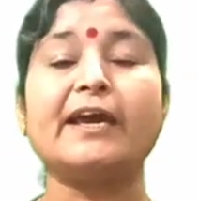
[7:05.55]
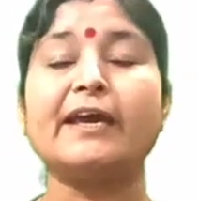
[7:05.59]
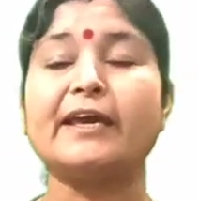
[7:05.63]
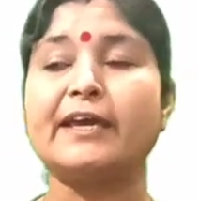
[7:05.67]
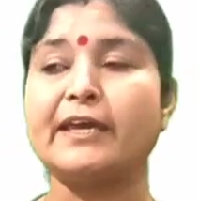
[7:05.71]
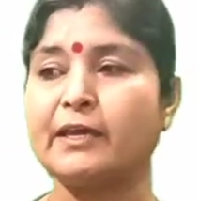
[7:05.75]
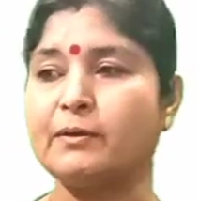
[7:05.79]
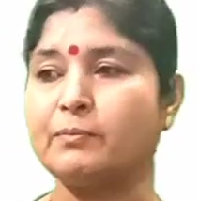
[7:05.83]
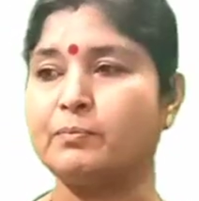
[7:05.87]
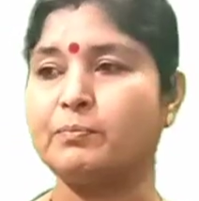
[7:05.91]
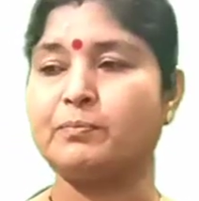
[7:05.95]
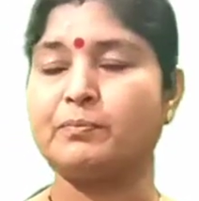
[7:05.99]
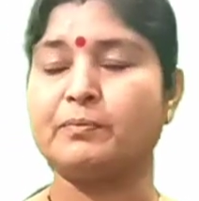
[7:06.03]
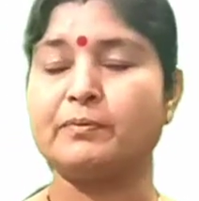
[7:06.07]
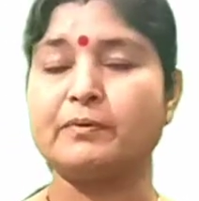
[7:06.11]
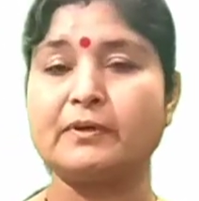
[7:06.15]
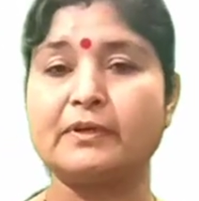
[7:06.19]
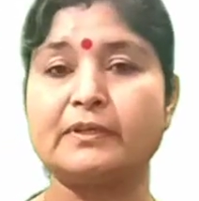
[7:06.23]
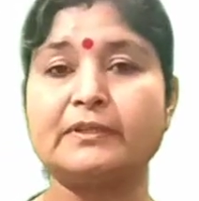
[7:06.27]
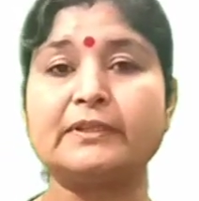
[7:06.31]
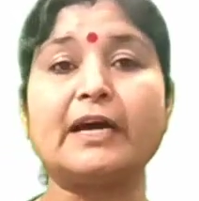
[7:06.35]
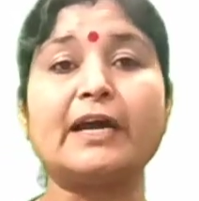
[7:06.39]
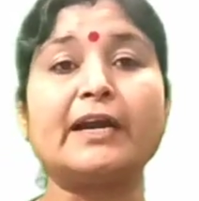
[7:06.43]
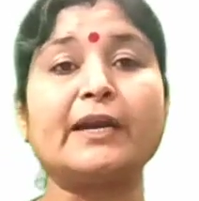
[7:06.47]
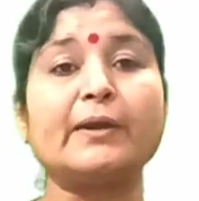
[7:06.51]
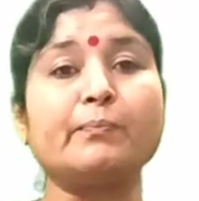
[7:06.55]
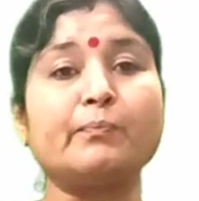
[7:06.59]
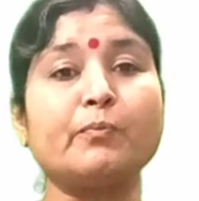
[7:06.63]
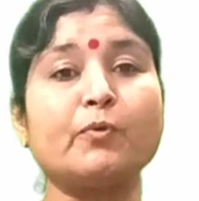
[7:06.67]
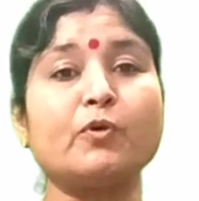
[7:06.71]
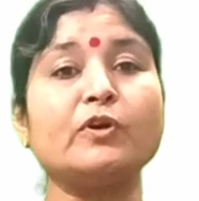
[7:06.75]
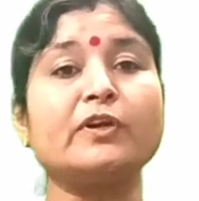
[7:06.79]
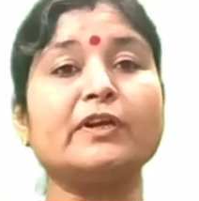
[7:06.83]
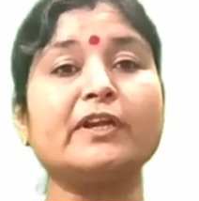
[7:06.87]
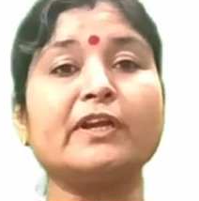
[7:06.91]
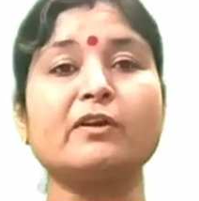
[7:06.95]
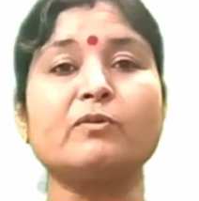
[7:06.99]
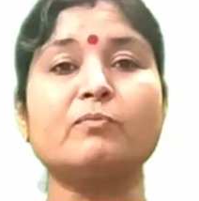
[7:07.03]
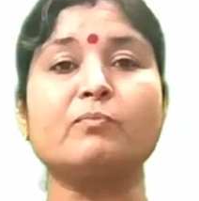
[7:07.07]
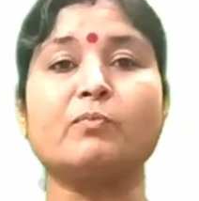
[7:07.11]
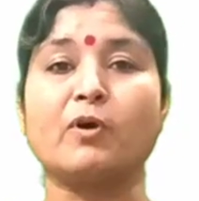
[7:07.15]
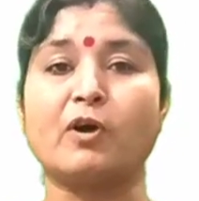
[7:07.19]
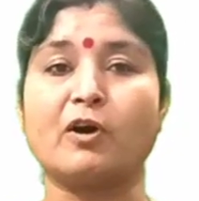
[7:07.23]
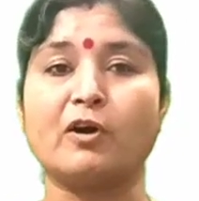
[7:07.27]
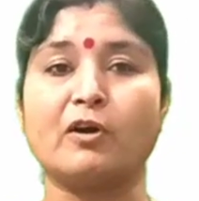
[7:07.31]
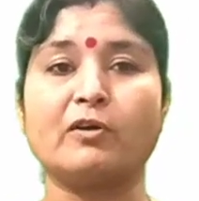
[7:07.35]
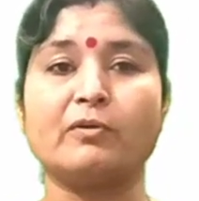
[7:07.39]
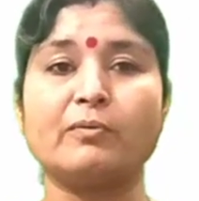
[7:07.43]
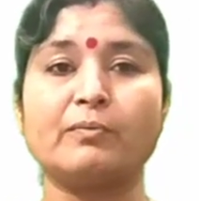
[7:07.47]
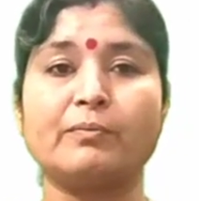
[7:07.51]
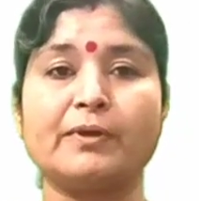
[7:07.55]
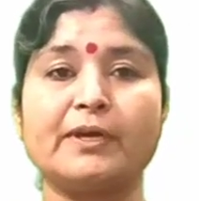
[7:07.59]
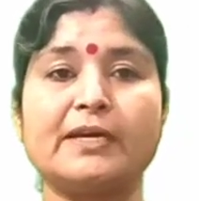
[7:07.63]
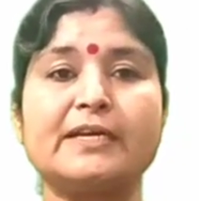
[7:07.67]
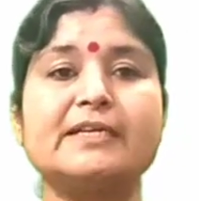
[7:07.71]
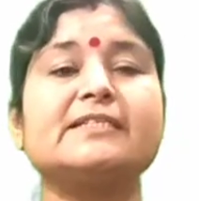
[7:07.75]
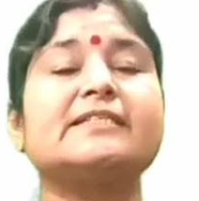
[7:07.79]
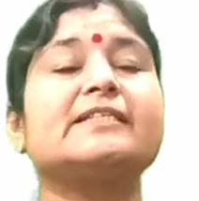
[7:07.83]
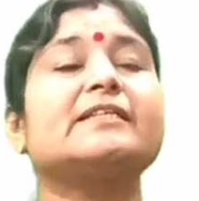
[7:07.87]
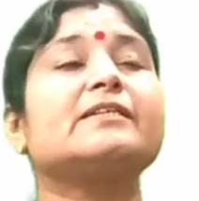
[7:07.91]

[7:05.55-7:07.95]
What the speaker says: if the reporting verb is